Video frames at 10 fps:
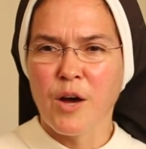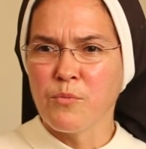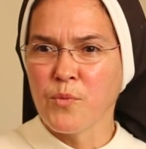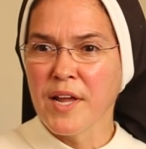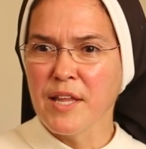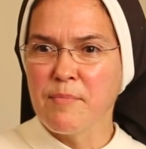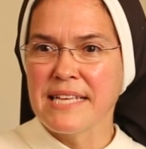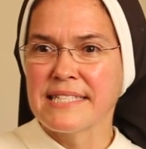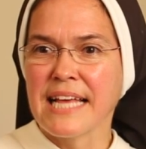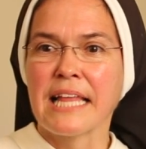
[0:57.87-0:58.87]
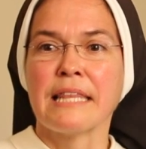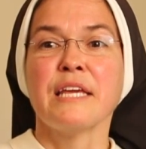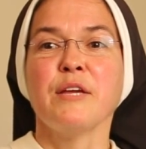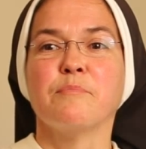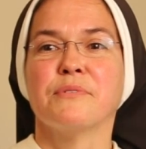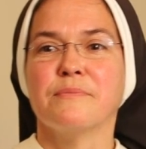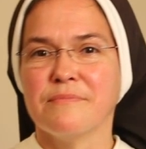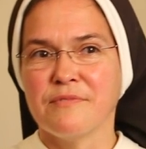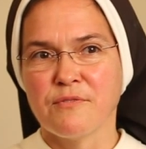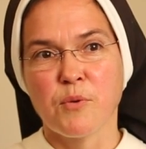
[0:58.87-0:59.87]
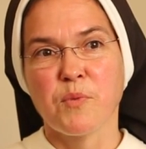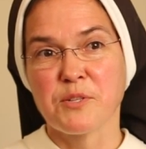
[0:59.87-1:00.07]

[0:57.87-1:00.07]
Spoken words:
readily makes that leap from